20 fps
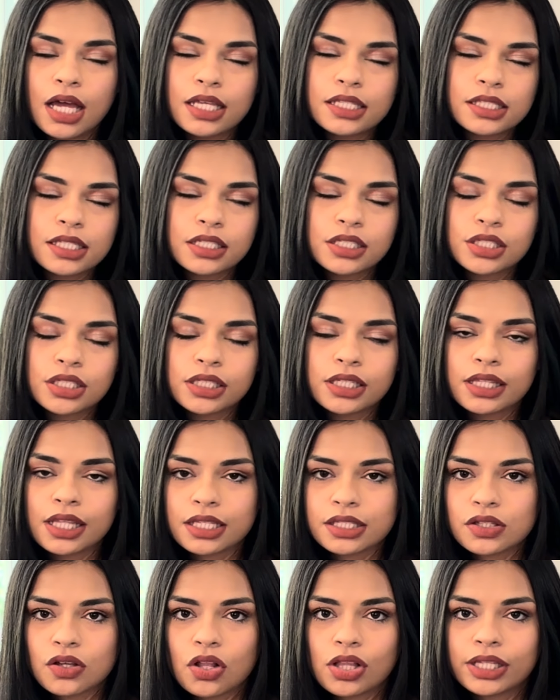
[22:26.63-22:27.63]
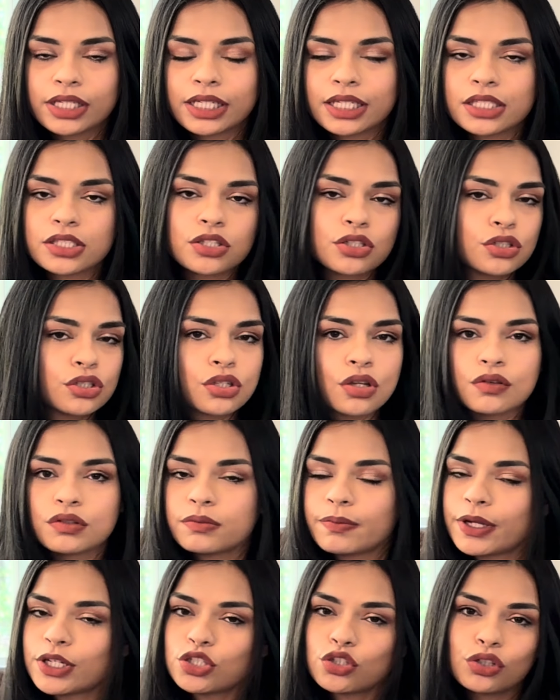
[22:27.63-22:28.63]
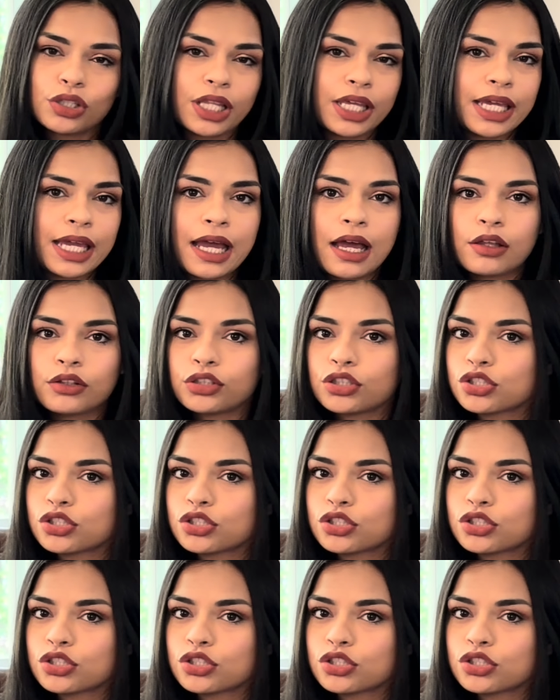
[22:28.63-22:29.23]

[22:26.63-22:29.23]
Essentially, that's all it is. There's no special layout.